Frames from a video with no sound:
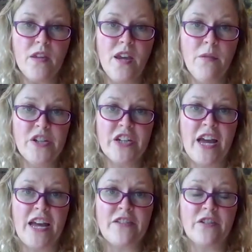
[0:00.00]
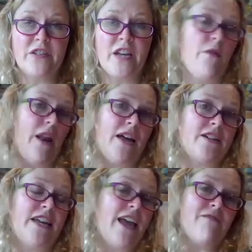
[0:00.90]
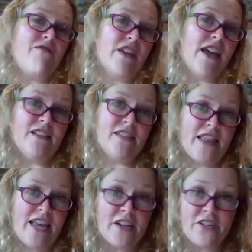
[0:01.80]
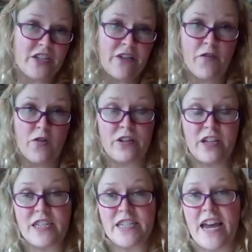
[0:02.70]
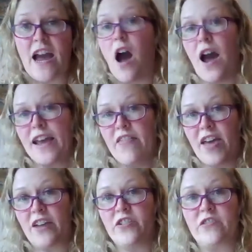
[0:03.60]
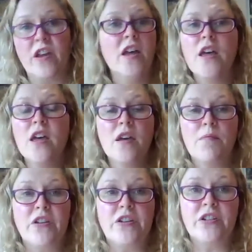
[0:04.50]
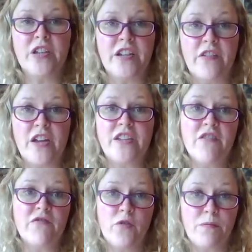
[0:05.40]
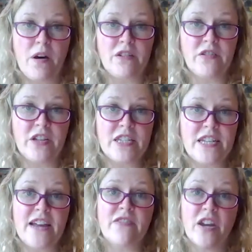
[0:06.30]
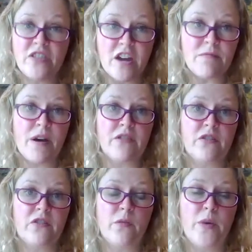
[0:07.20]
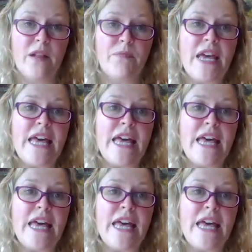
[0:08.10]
In which case you could say, oh, well, actually, everything else, they're the ashes, they fall under the estate, I get the ashes. But the judge said, no, they don't form part of the estate, they don't pass under the will.